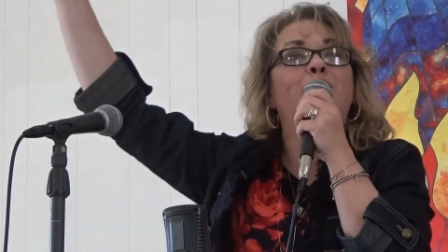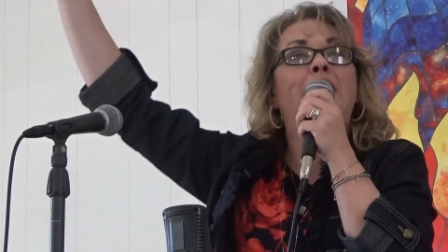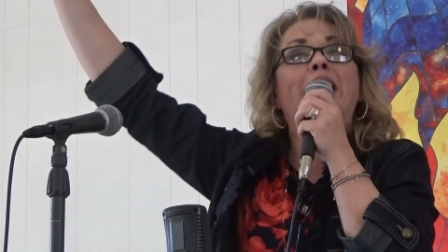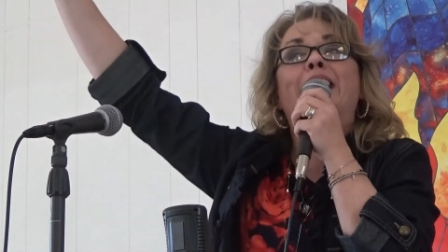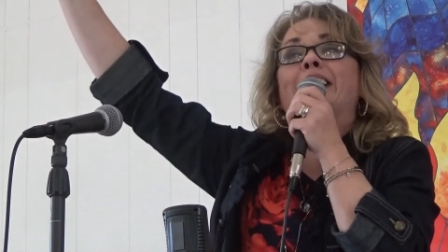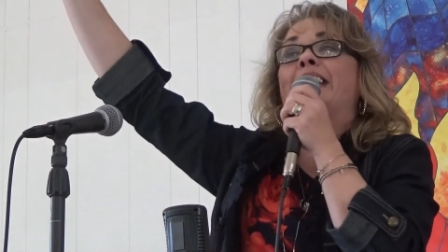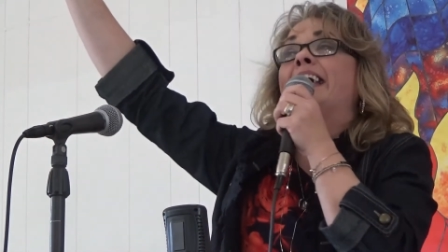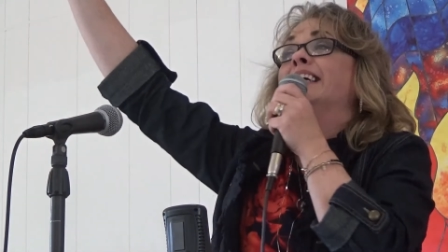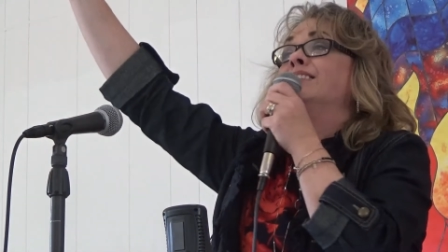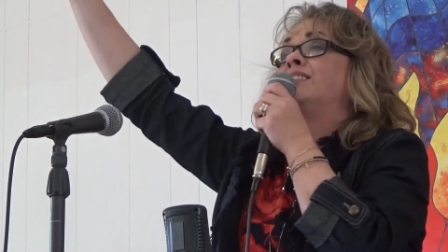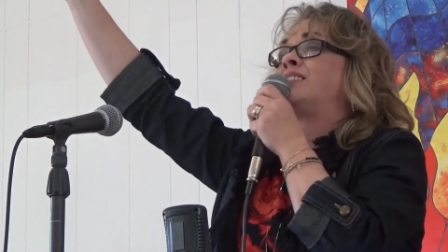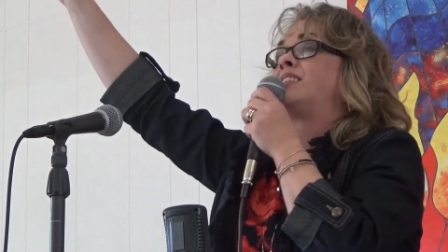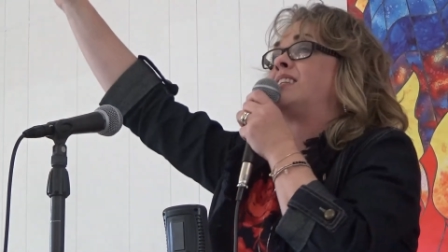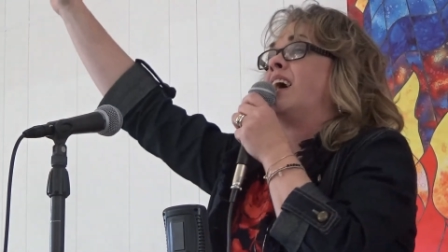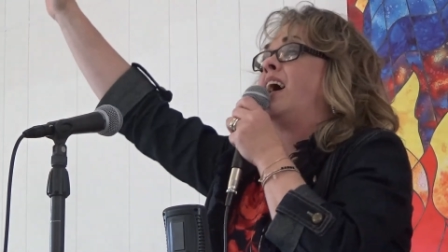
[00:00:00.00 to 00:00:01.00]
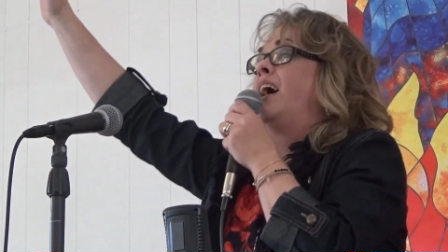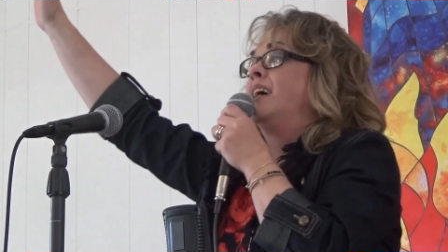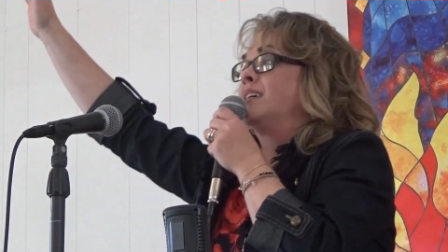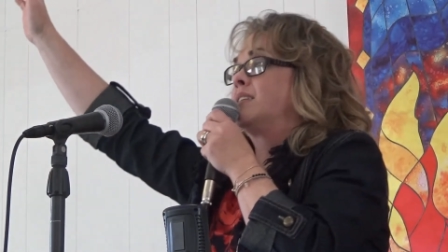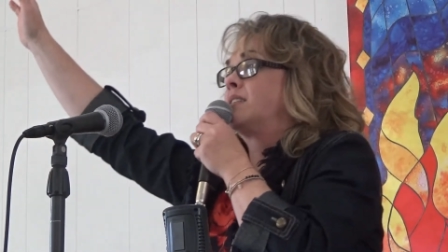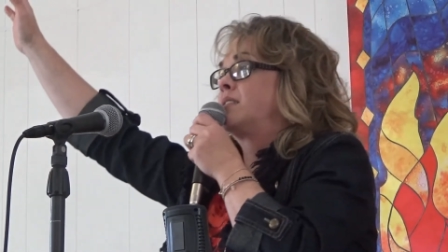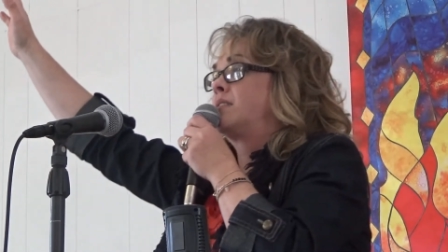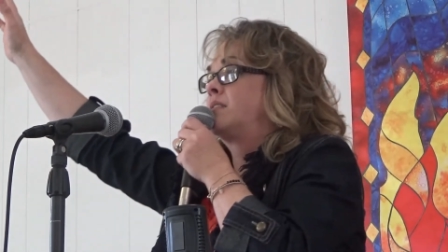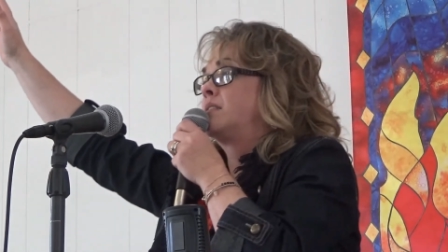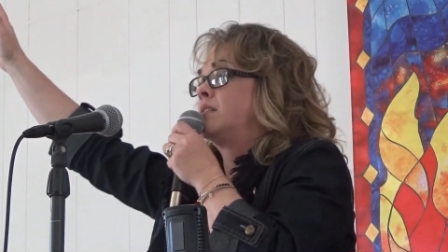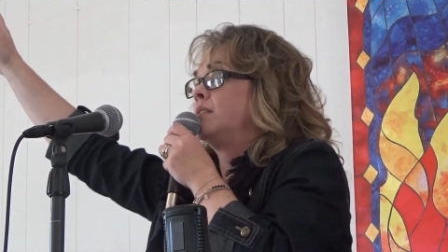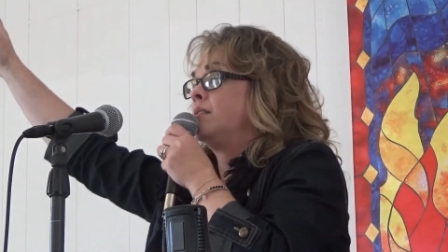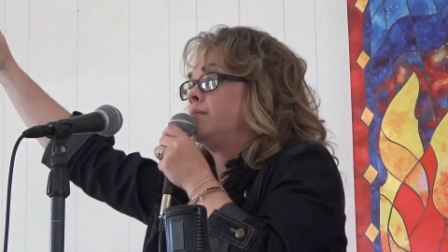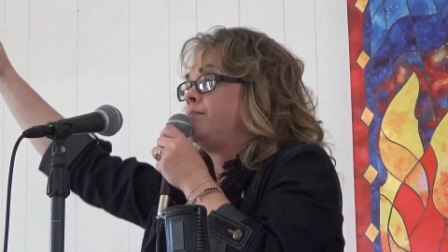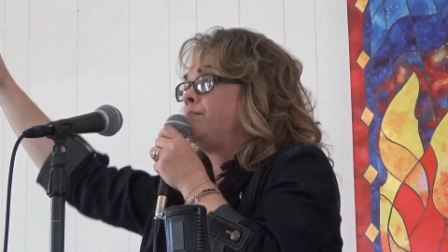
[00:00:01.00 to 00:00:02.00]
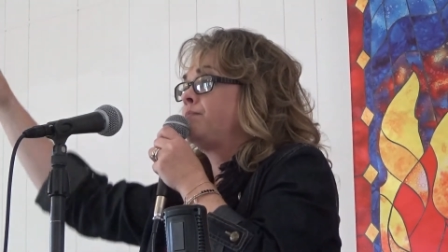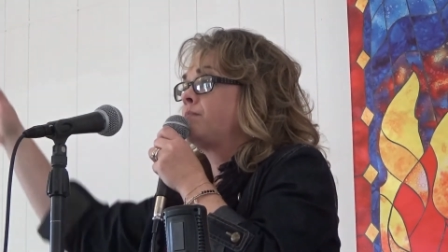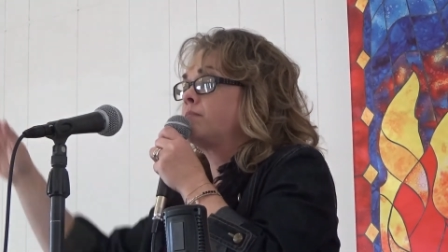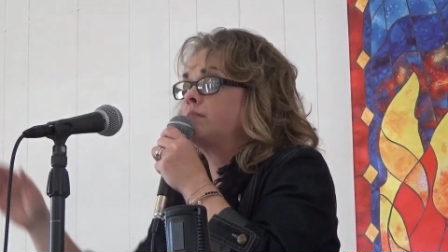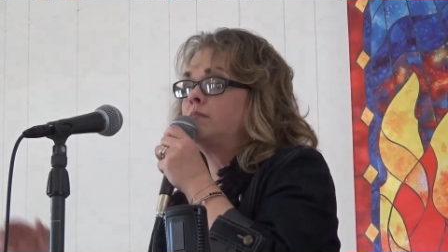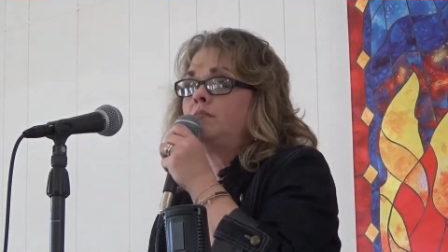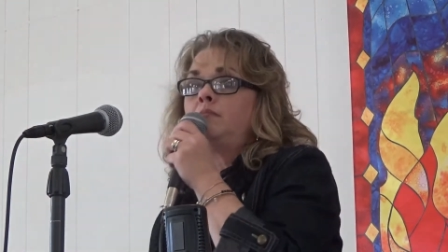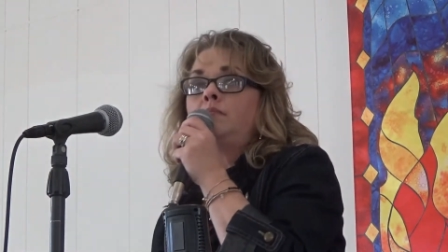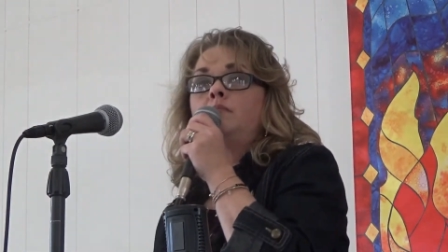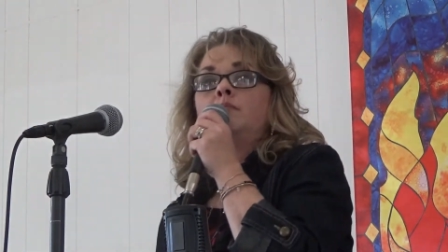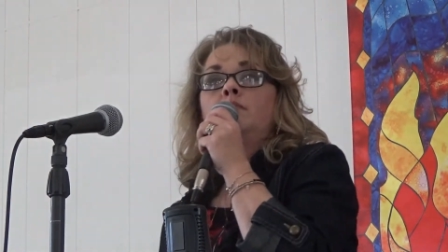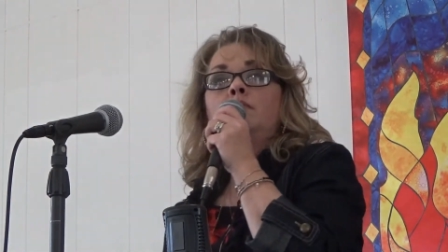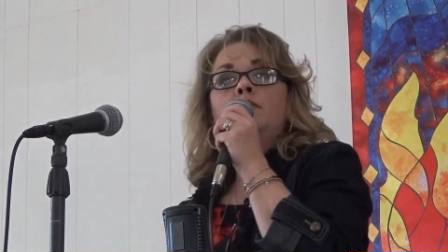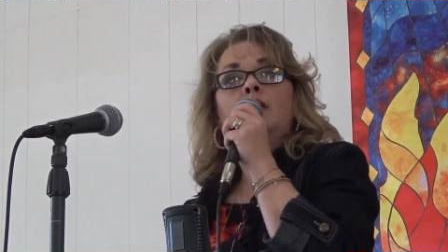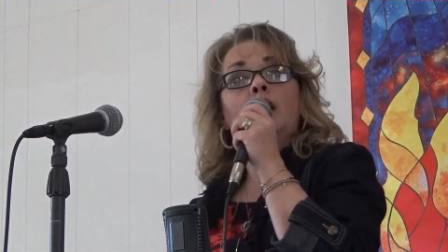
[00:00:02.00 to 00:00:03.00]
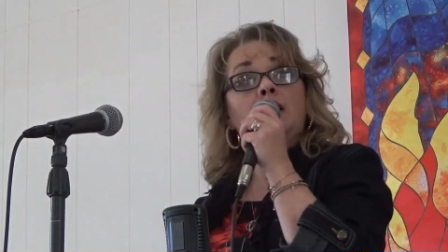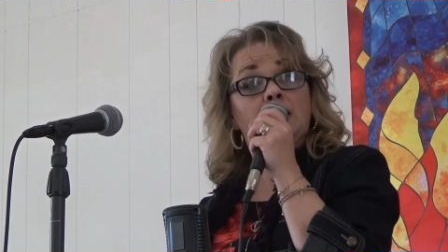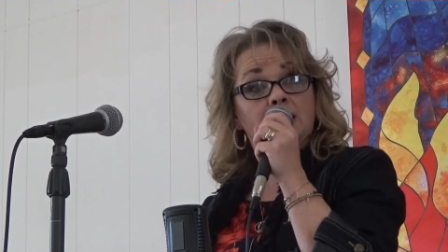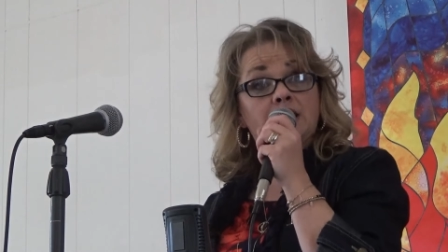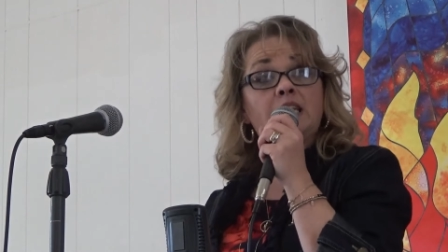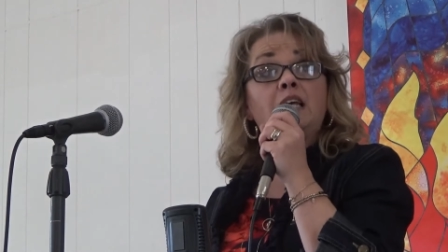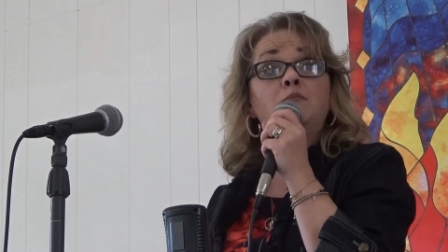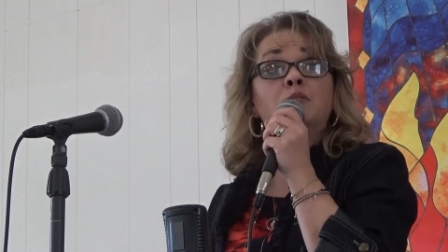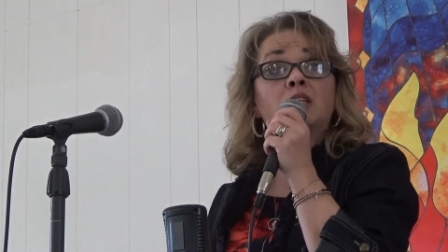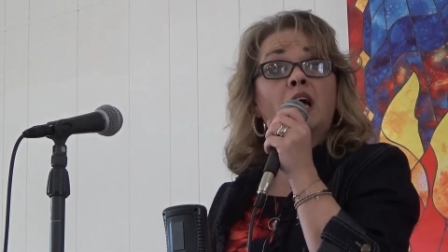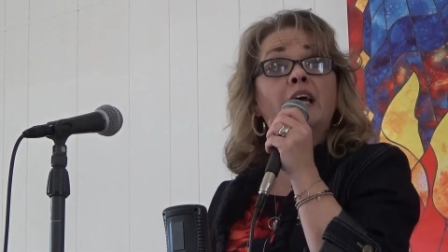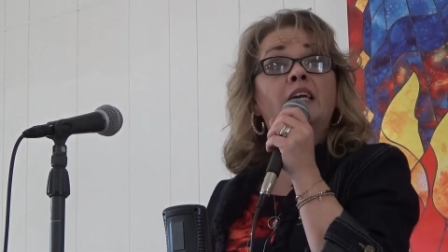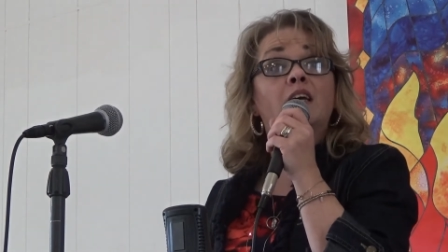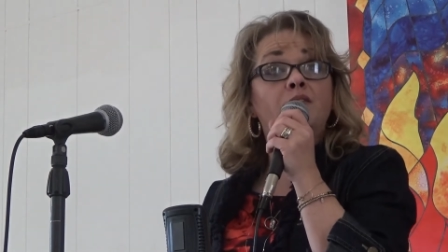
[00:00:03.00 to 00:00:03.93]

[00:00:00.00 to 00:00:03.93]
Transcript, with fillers: be against us? Right. And it seems like